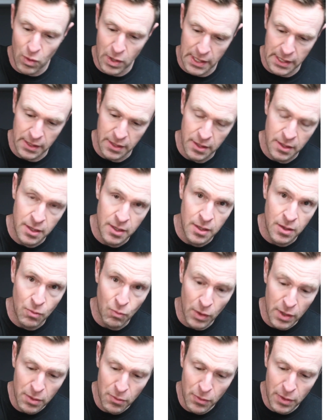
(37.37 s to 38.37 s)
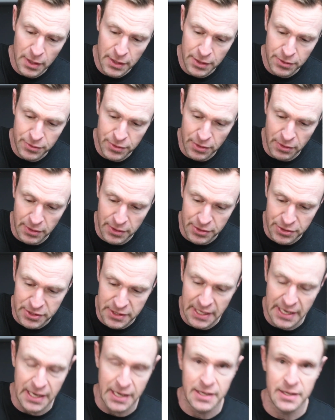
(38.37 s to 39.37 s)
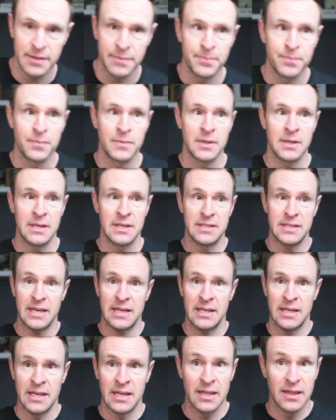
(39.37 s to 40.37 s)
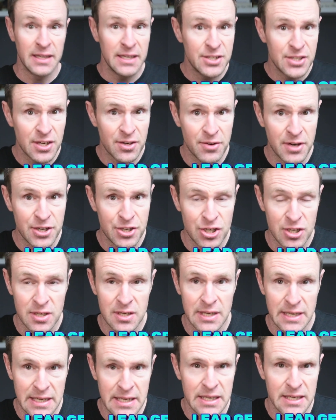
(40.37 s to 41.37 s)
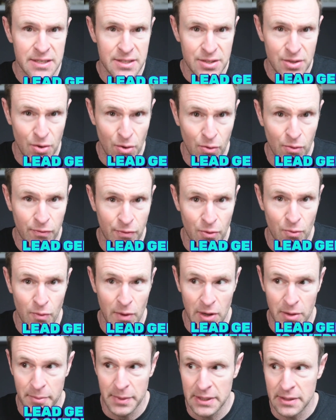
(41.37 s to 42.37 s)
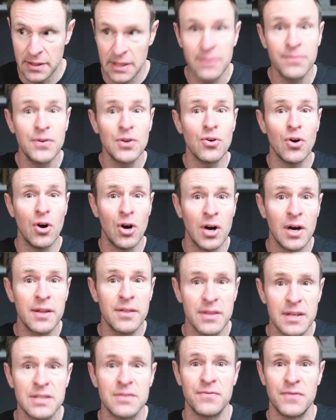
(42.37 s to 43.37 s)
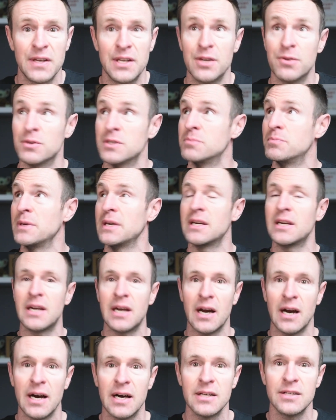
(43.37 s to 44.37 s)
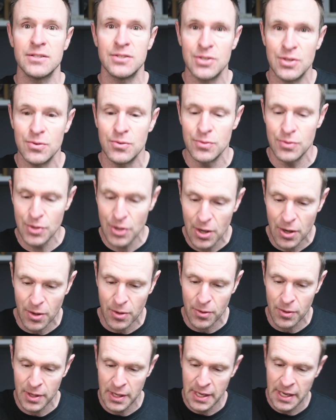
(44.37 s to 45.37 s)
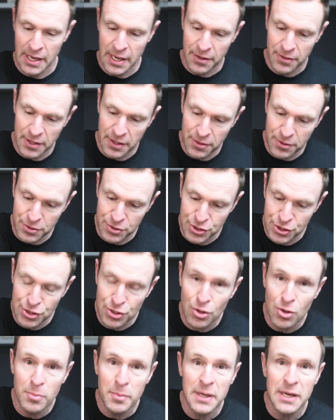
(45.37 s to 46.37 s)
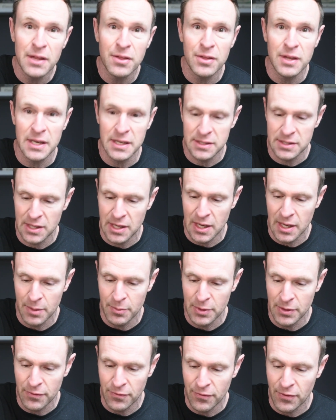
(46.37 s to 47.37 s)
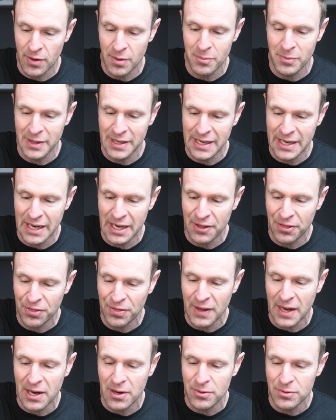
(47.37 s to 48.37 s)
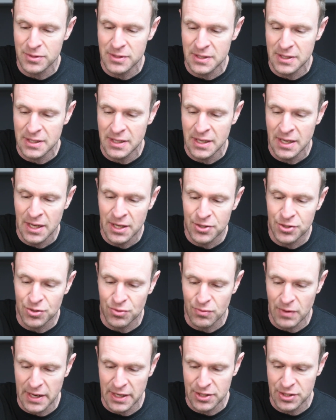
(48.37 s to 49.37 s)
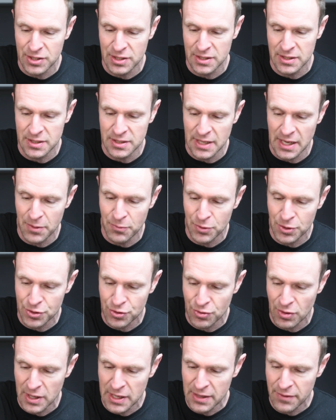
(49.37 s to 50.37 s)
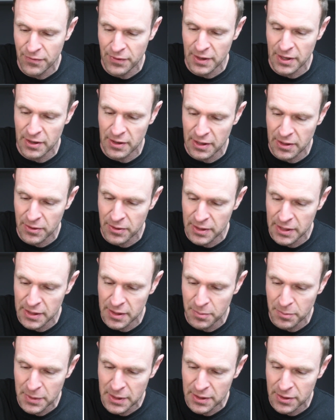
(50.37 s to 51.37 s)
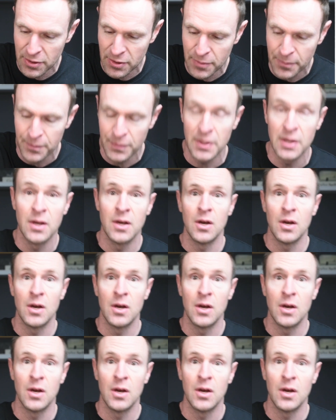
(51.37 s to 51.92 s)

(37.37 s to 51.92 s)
1. What I want you to understand is that lead generation is overwhelming. If you're on this video, it's because you know that there's so many things coming from like 1,000 directions, and we're trying to figure out in the middle,